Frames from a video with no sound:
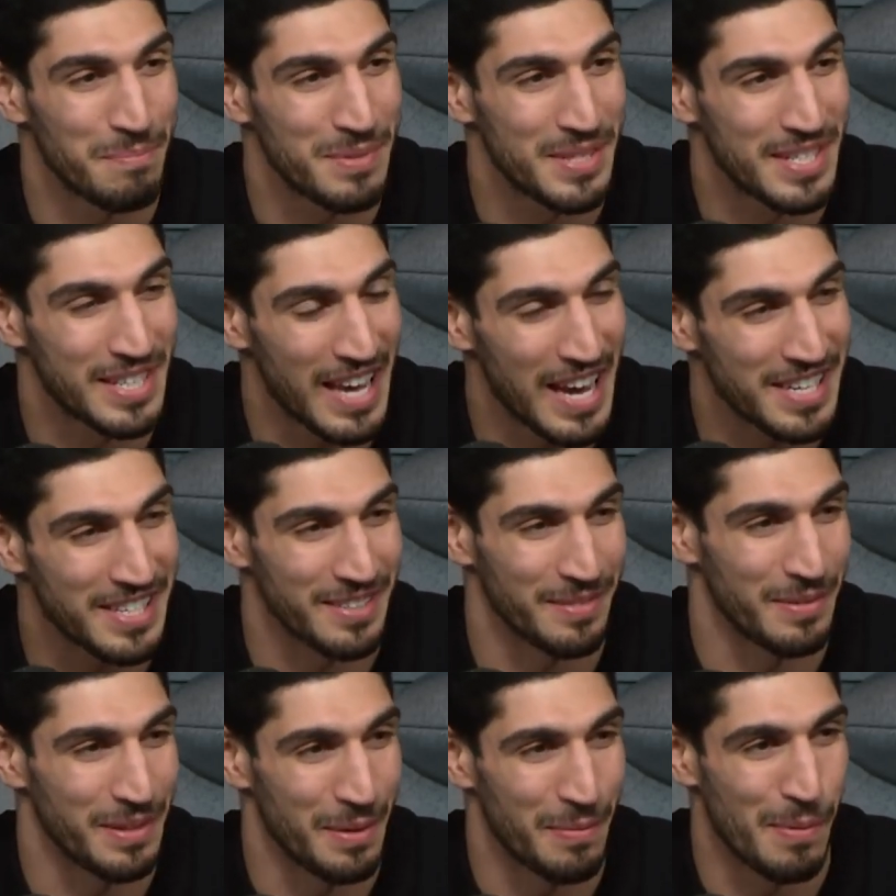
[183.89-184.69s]

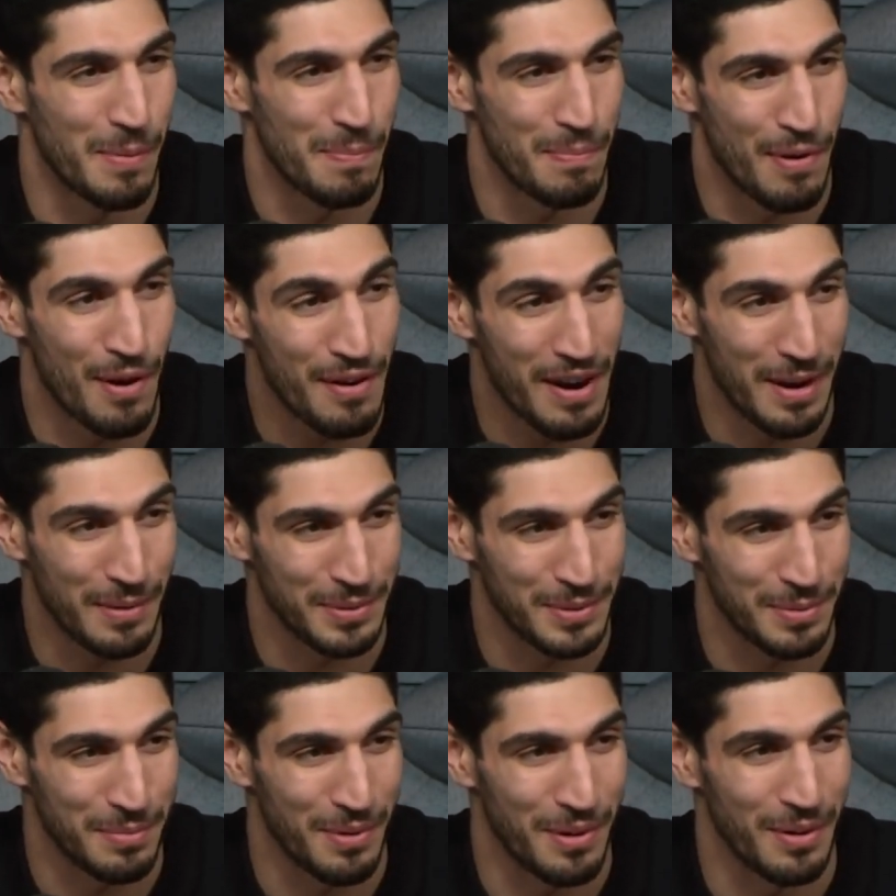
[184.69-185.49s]
schedule of
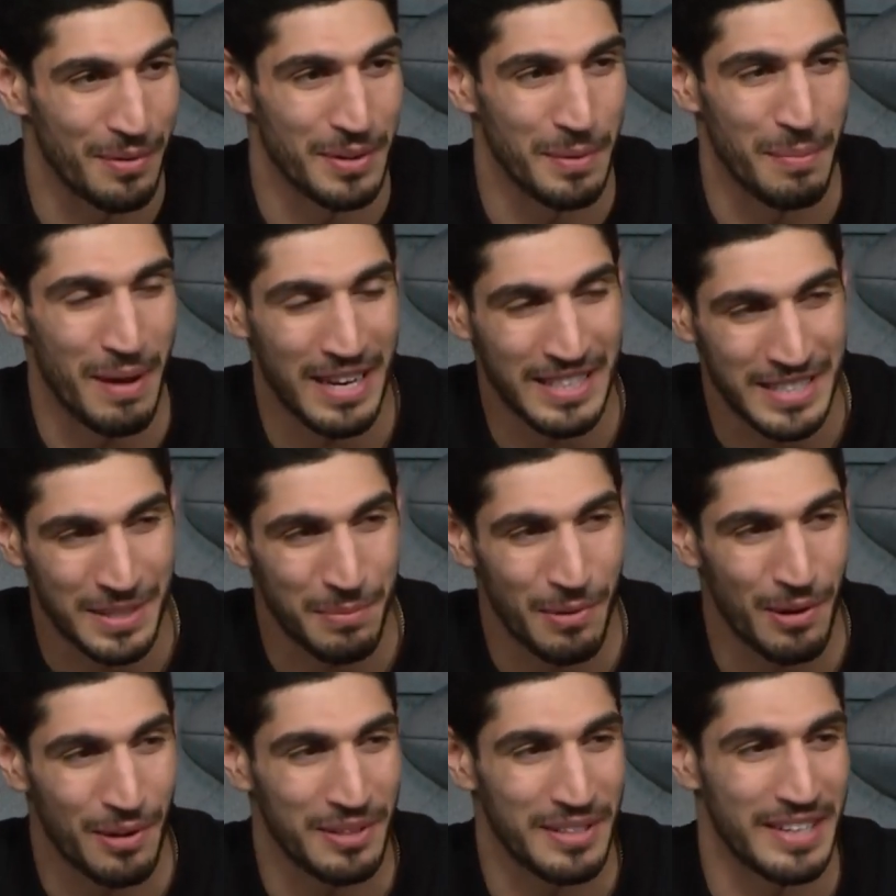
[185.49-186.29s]
programs tomorrow, the
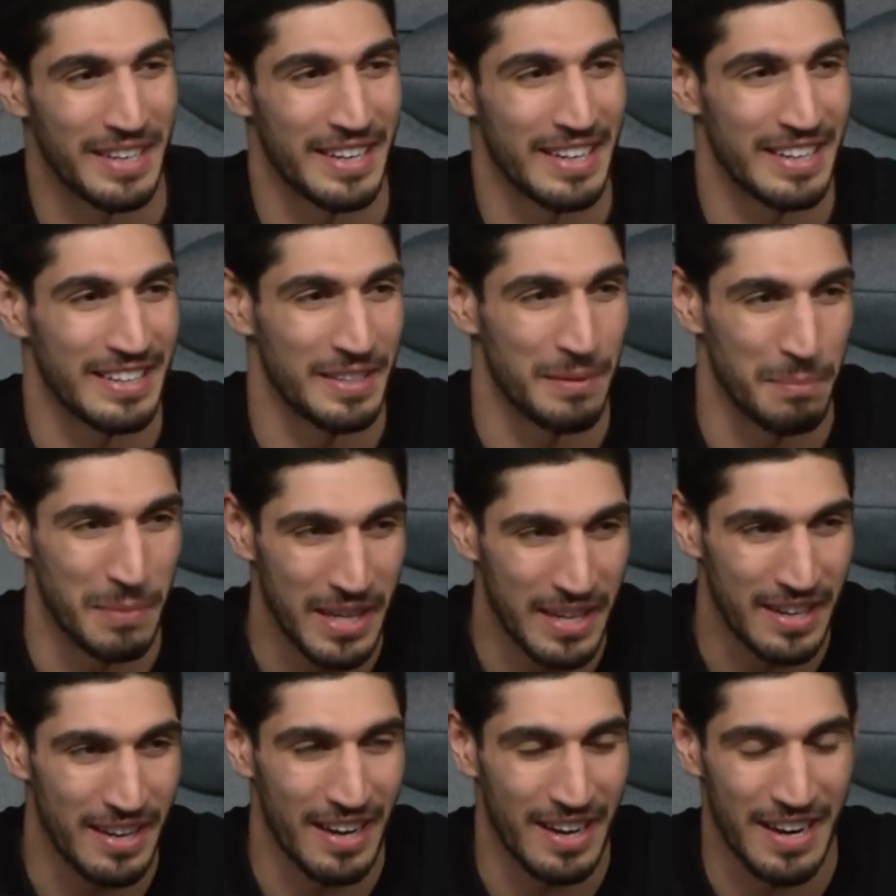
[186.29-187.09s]
basketball clinic, the
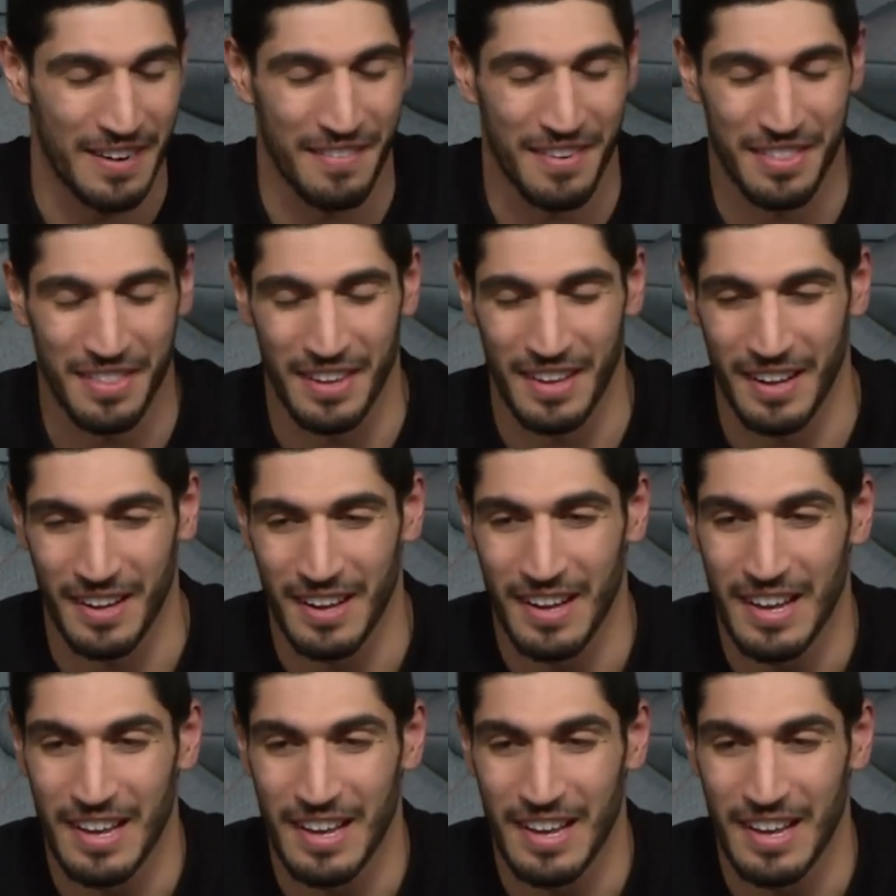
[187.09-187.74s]
media, and everything.